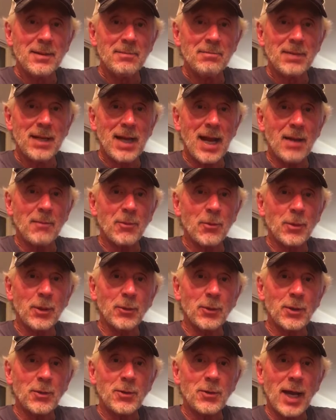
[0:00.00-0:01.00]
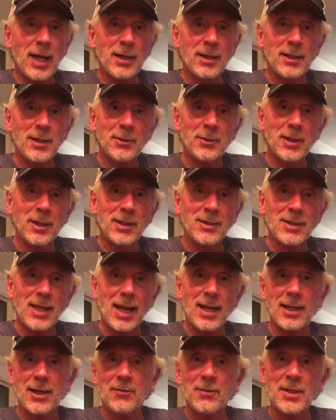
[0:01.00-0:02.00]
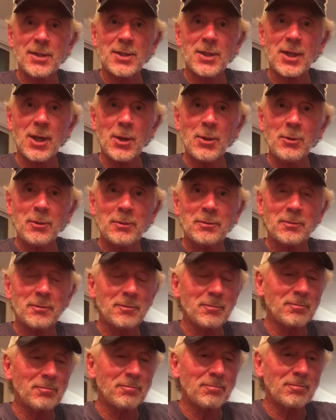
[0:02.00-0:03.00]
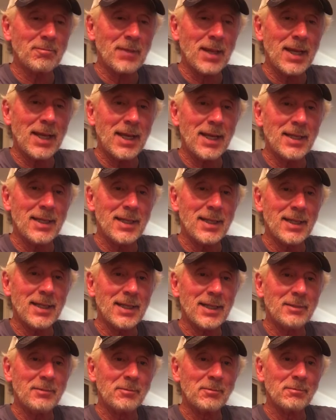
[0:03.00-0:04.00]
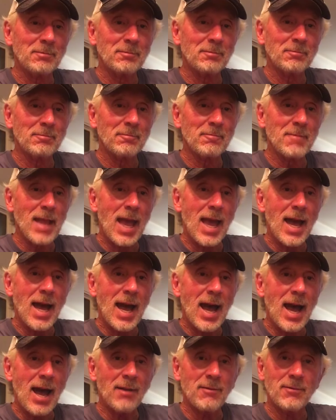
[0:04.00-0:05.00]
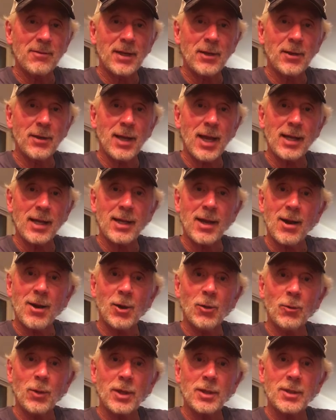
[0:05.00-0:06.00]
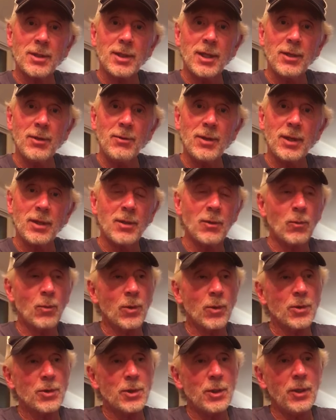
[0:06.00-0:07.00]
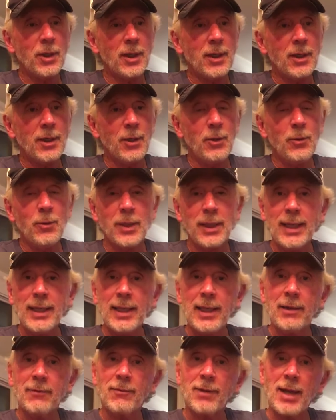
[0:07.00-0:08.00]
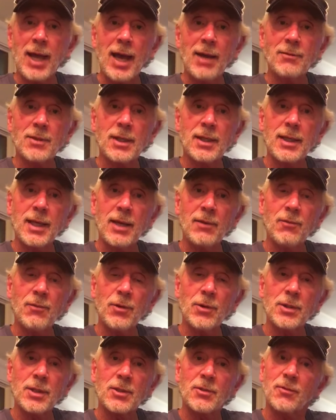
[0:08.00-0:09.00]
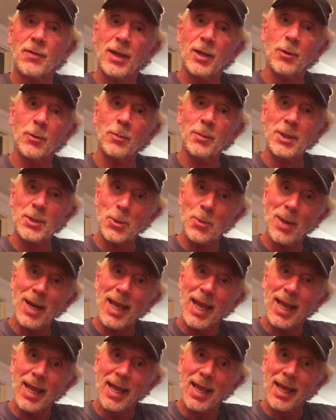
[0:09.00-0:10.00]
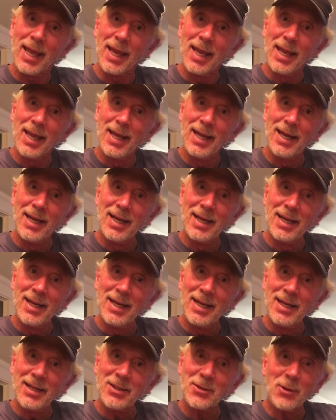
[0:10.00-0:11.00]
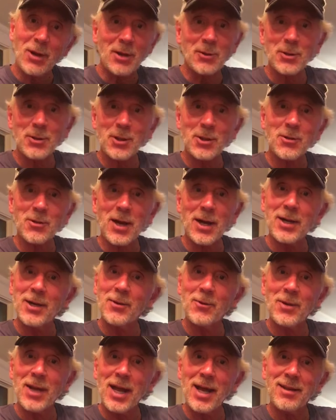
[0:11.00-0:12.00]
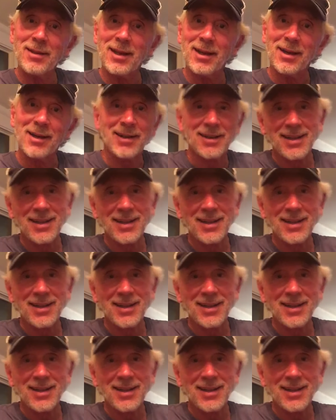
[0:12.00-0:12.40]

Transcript: But I'm thrilled to try to do it because I love the song. And uh, I figure, like I always do, that the worst you can do in any of life's endeavors is fail miserably. So I'll just trot it on out there.